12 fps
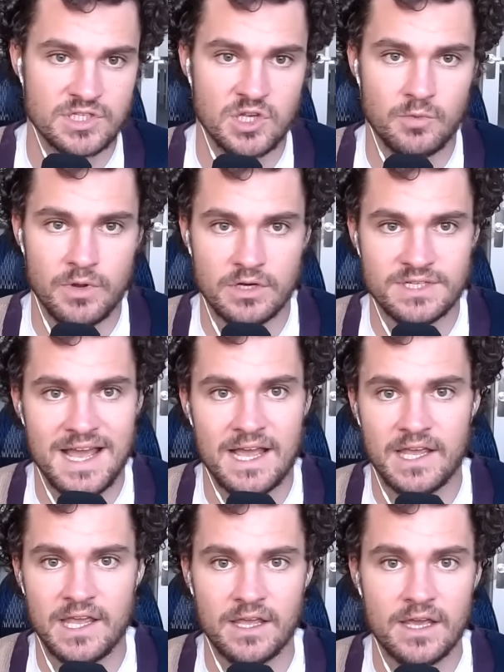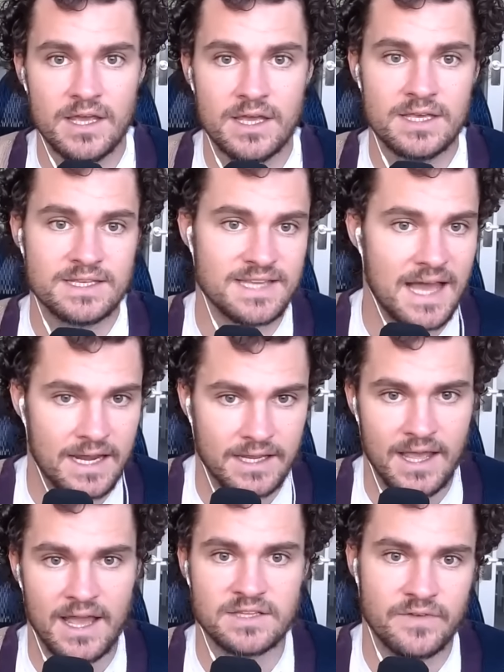So we are tagging static
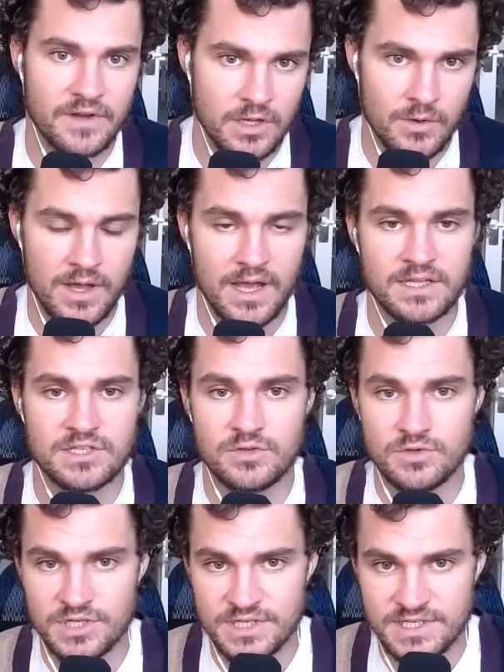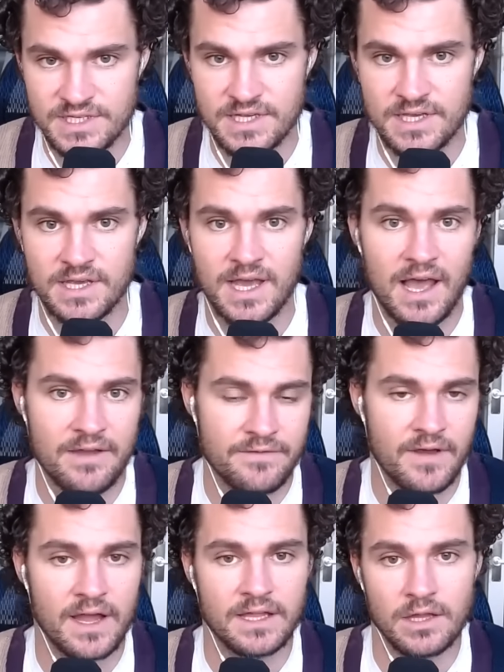ads, video ads, UGC,
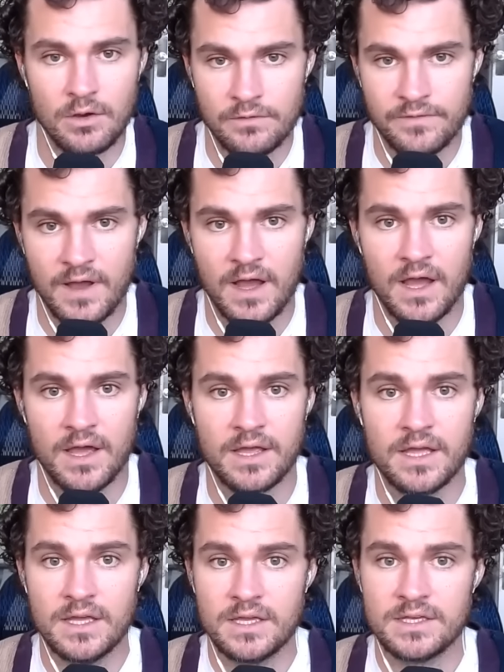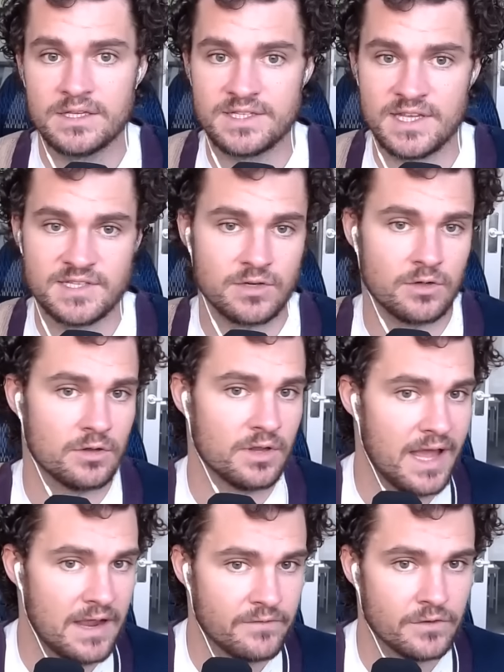hi-fi, lo-fi, seasonal,
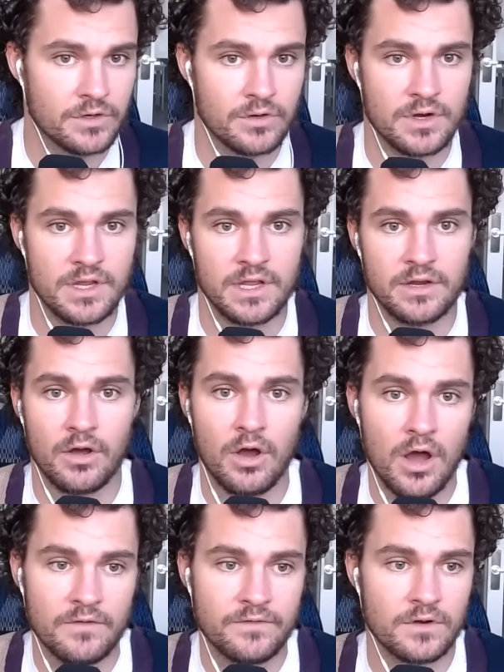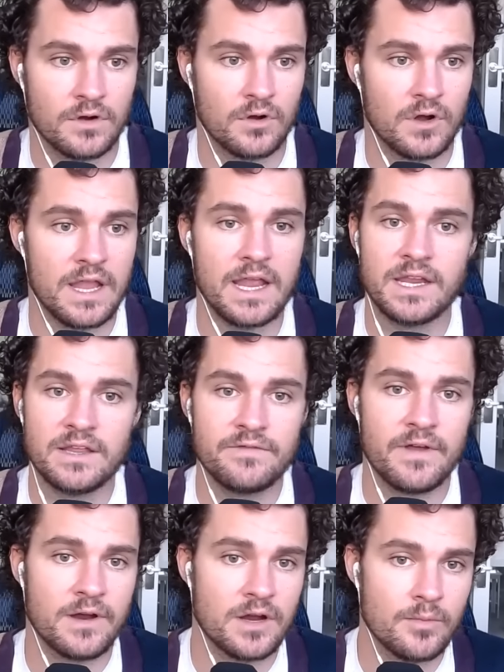evergreen, offer, any
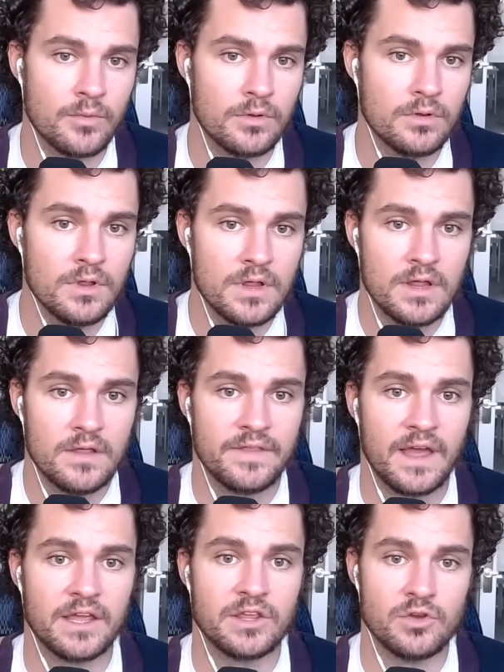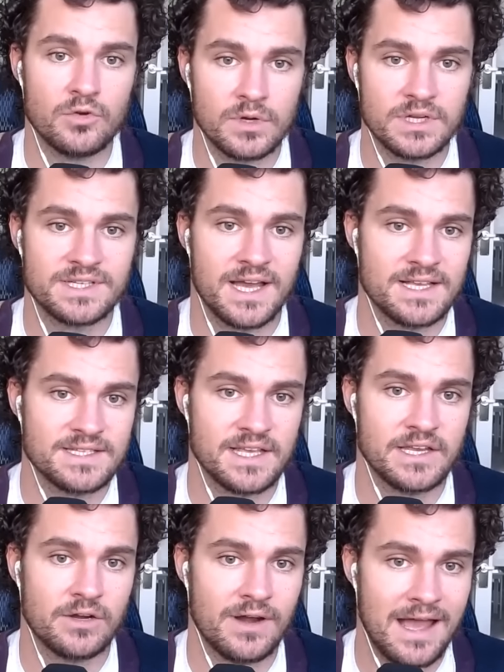variable that you want to test
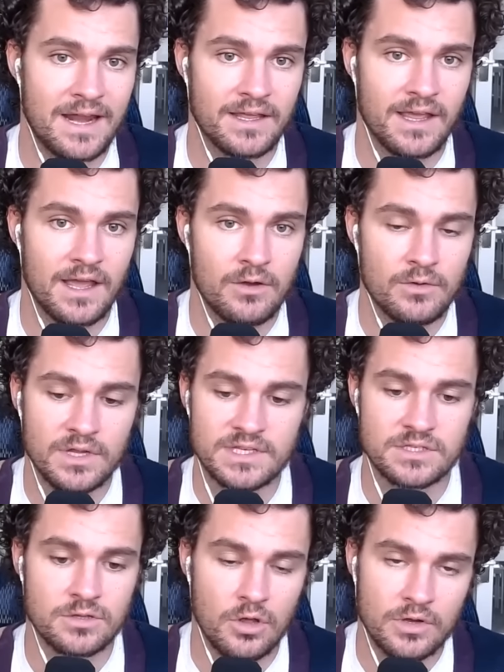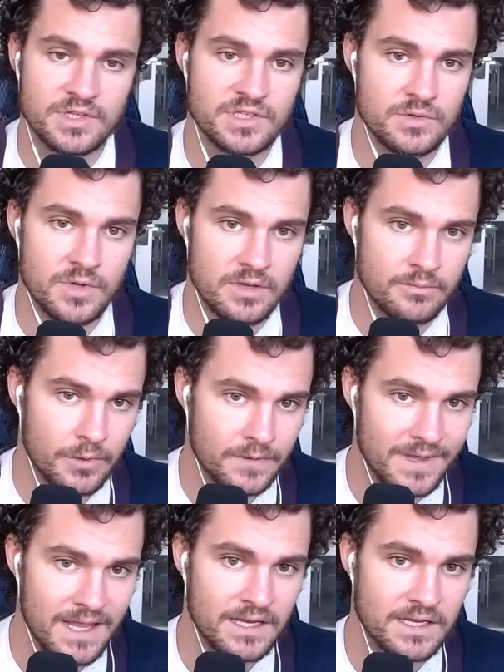in your ad account. As long as you input
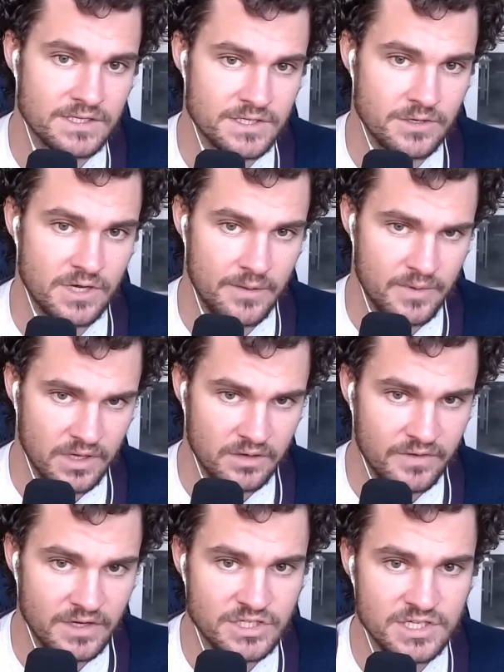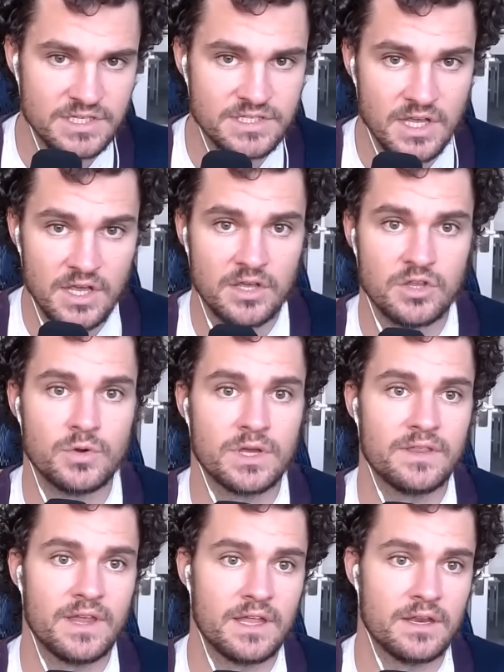that into your naming conventions, you
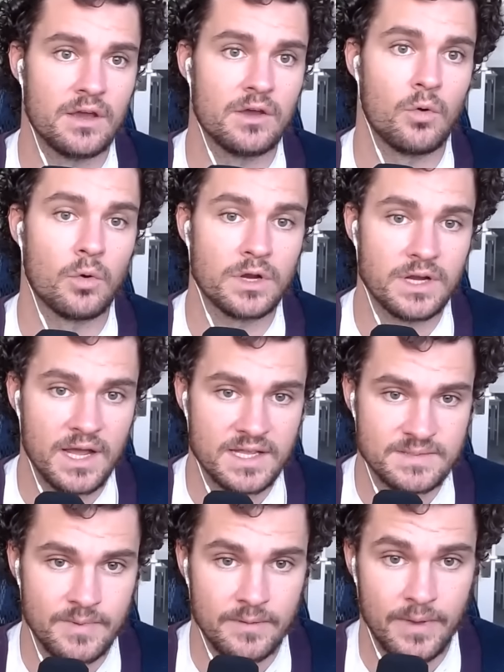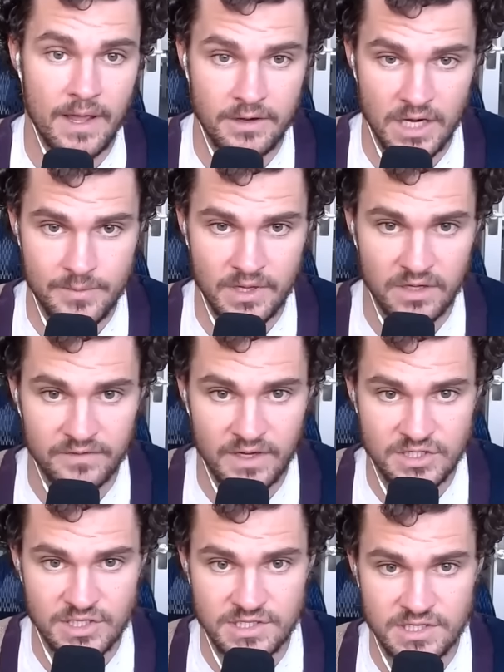can then organize by your naming
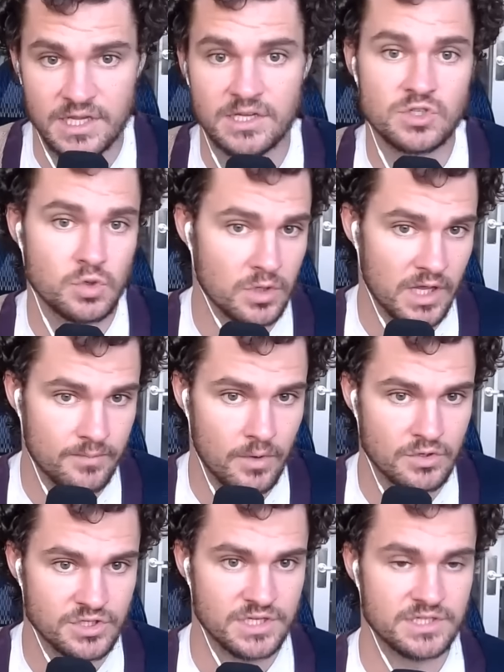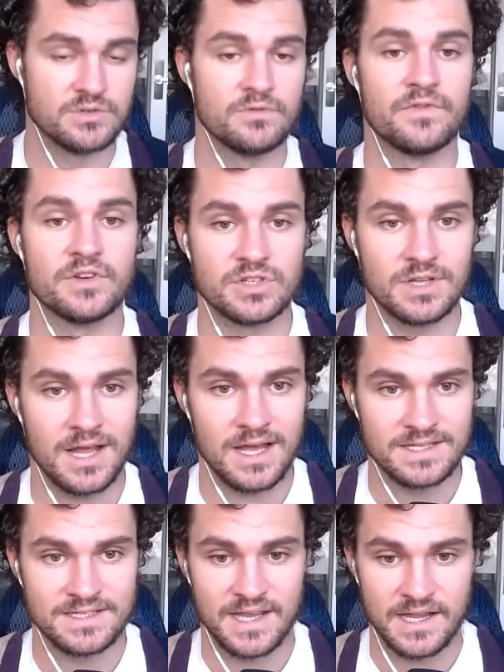conventions in a tool like Motion to
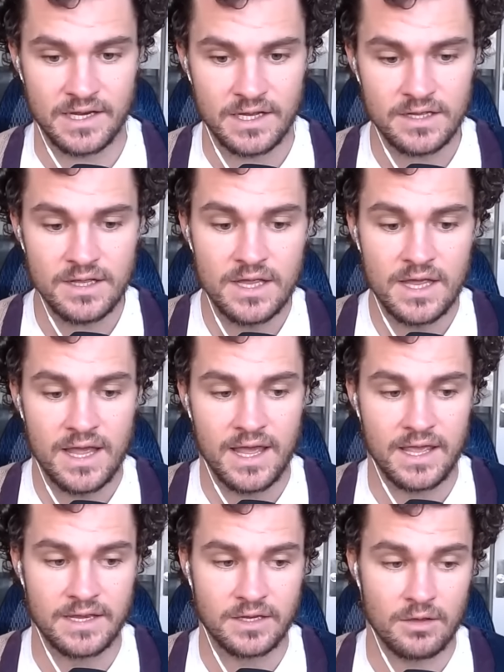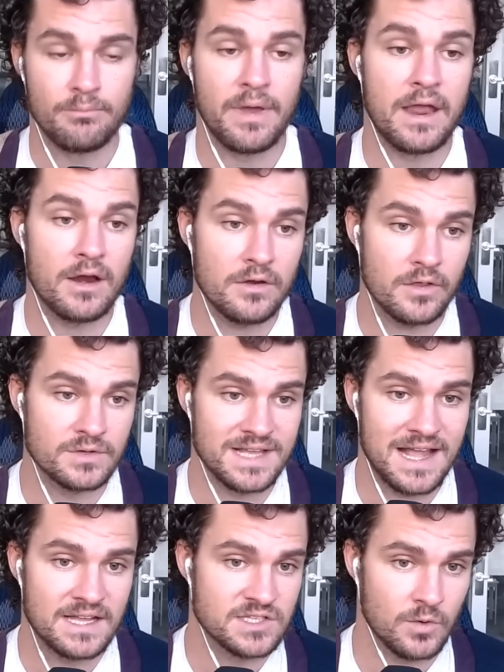visualize data and compare those
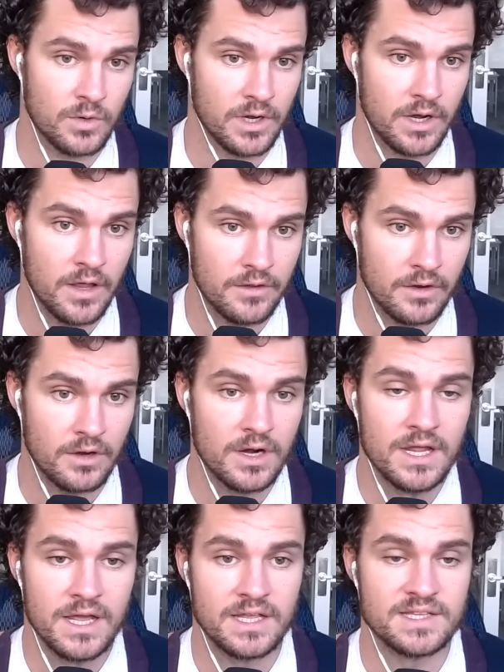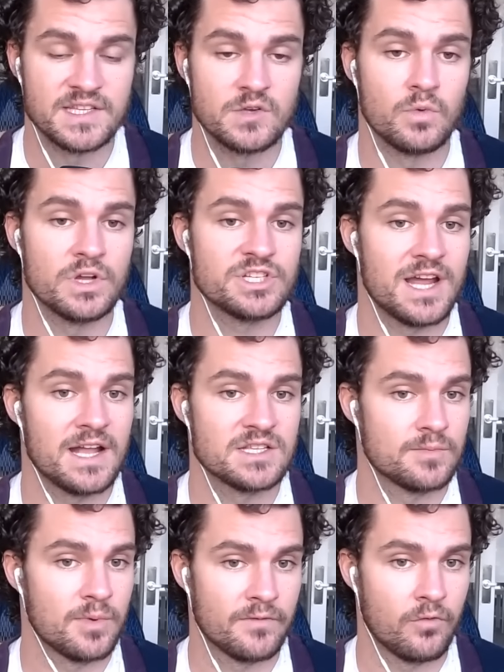ads to one another and see which ads
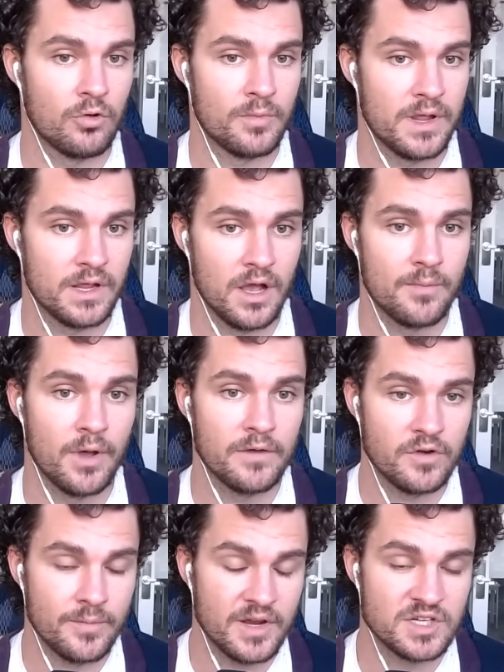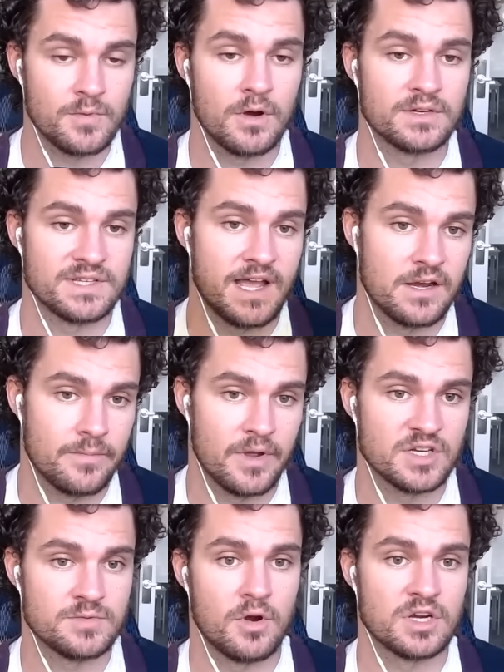are performing above your benchmarks, at your
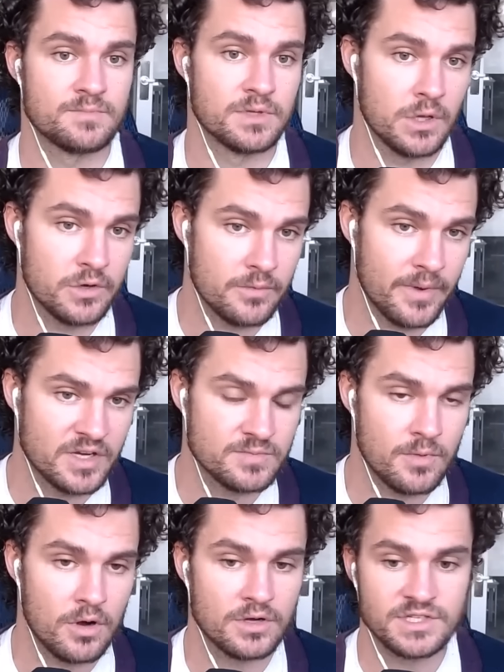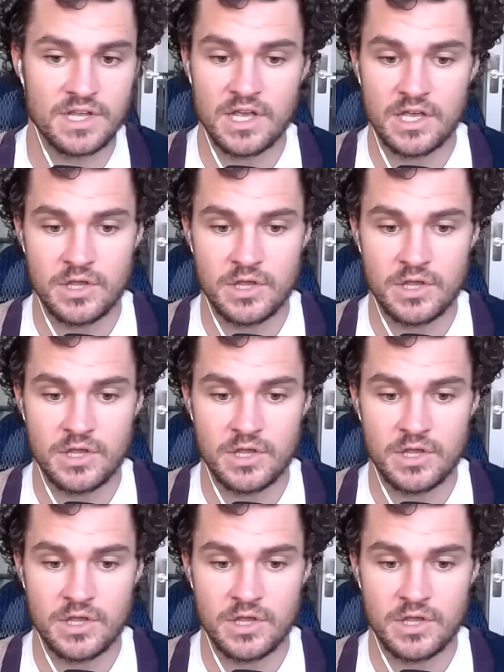benchmarks, below your benchmarks.